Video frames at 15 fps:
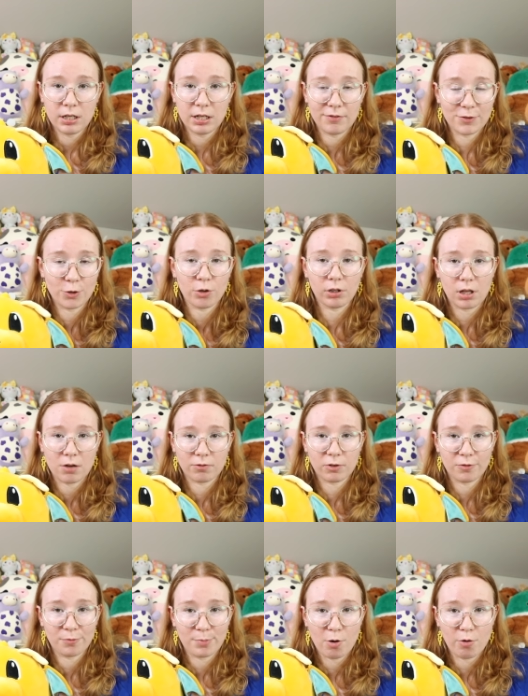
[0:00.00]
If you're a lover
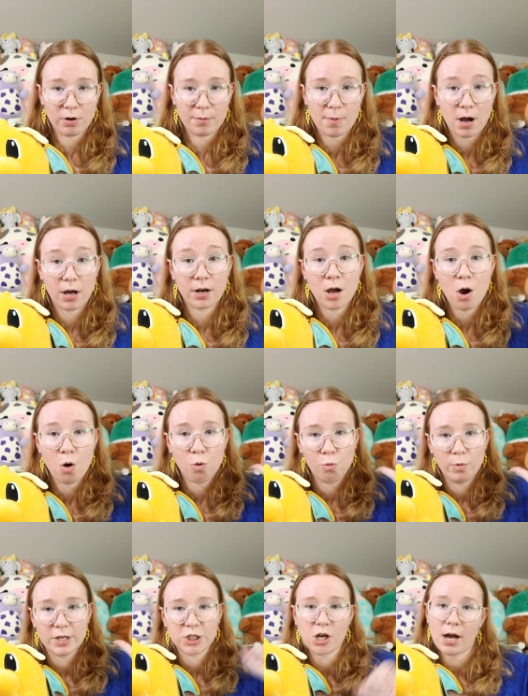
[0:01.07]
of Pokemon,
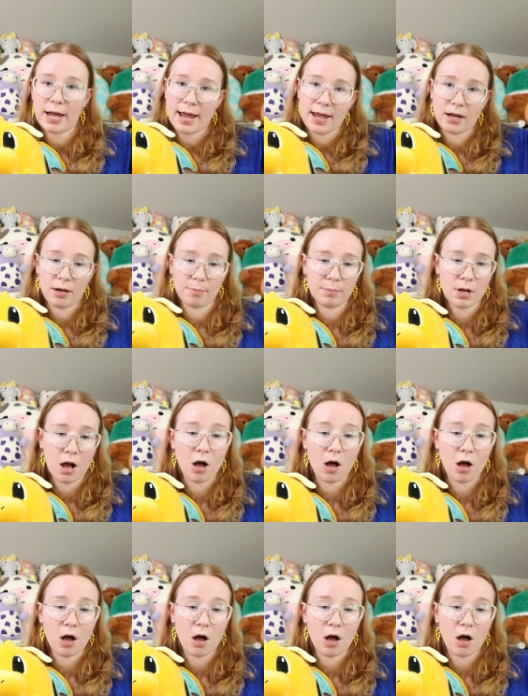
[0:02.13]
which I am,